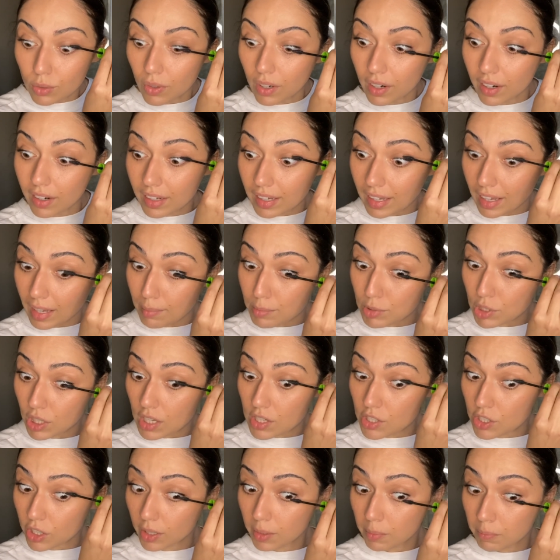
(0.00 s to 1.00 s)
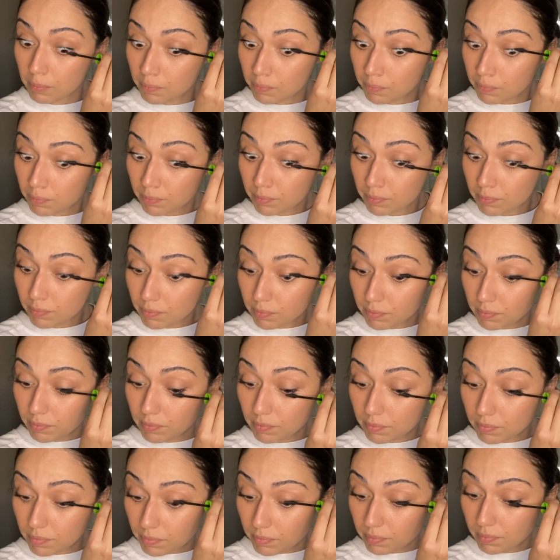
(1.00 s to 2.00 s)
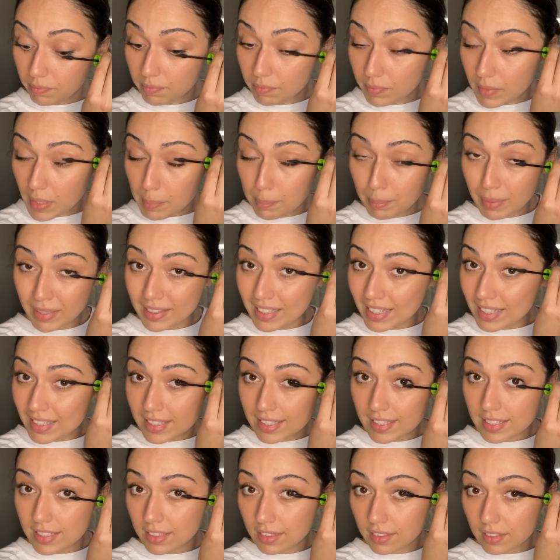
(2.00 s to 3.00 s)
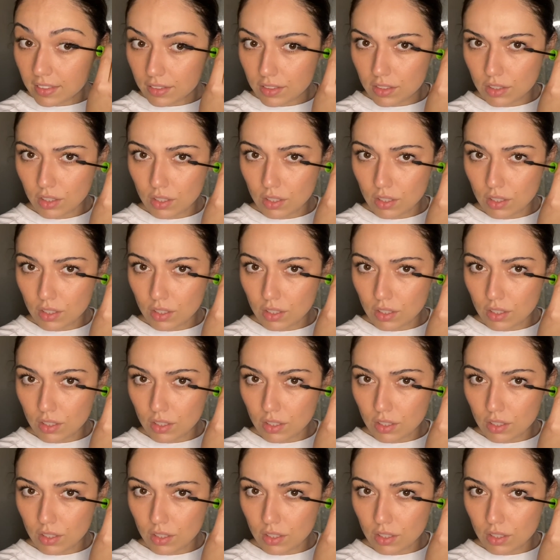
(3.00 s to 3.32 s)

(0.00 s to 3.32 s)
are a game changer. But they still,